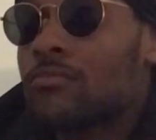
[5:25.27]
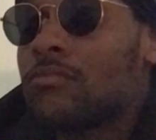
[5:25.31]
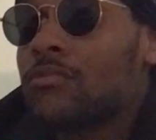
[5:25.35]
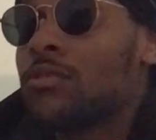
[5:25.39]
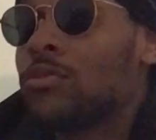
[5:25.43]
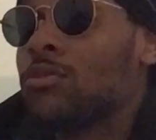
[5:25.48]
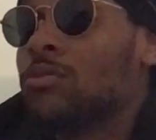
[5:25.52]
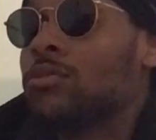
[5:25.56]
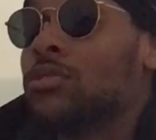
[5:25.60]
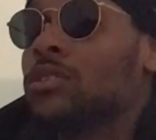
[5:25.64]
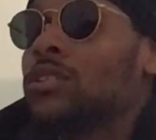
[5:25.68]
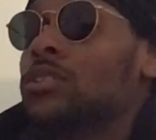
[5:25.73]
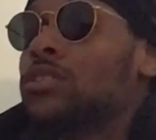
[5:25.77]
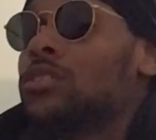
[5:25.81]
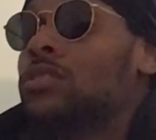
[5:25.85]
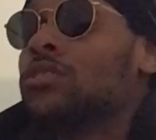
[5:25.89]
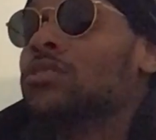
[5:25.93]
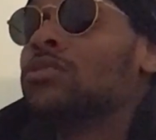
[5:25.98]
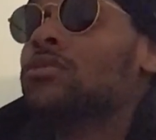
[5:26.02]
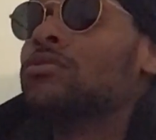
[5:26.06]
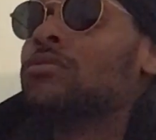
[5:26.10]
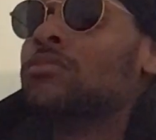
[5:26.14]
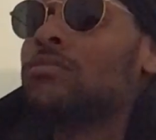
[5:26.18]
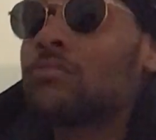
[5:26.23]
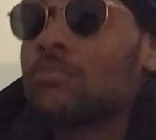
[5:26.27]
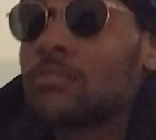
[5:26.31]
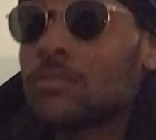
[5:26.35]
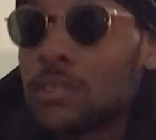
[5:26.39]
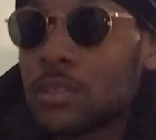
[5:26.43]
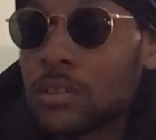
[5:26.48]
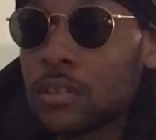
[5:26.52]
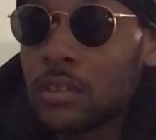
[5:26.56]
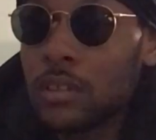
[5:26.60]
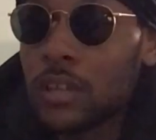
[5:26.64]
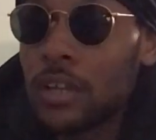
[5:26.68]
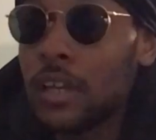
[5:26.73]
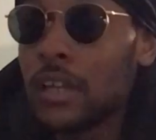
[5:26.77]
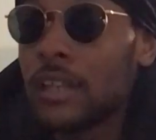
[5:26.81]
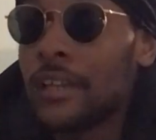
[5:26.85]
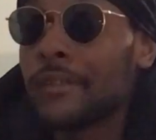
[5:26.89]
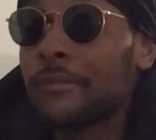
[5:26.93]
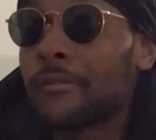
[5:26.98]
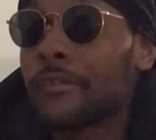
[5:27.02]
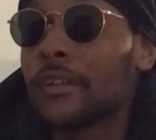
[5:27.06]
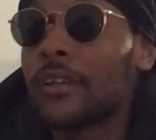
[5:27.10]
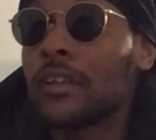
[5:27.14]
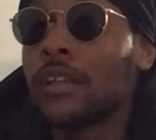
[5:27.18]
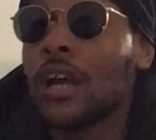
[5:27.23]
on YouTube and in
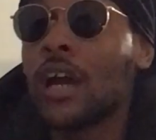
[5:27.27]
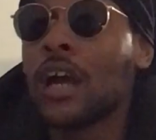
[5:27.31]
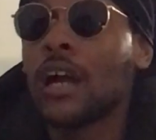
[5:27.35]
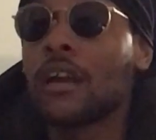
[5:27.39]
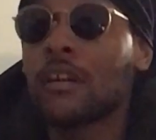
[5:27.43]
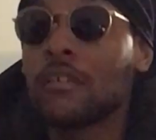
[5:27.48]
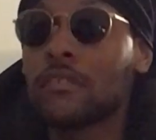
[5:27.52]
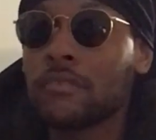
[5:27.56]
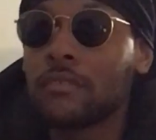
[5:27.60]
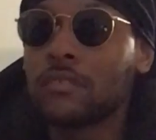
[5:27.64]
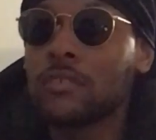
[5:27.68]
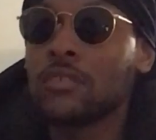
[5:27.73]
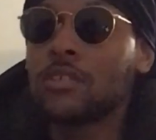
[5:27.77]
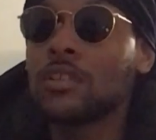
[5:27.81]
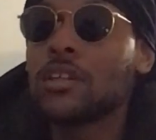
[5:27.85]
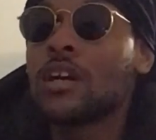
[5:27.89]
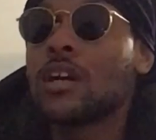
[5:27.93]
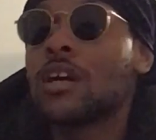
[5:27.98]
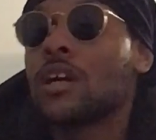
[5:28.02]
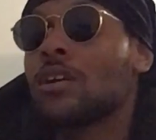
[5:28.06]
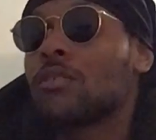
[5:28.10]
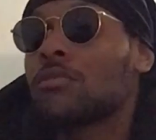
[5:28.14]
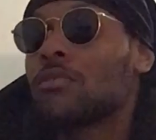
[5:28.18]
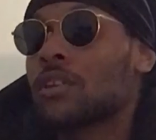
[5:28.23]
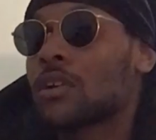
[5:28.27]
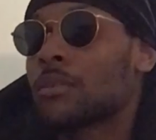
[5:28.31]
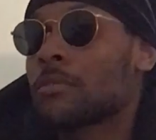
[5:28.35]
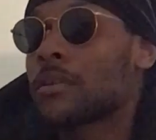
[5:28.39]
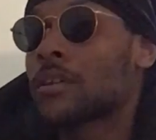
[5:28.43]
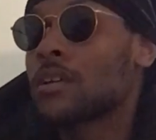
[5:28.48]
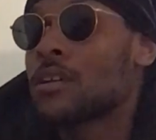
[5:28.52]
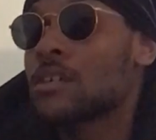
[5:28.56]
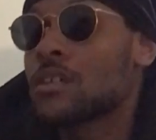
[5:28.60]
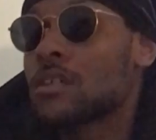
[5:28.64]
real life. Do your homework, man.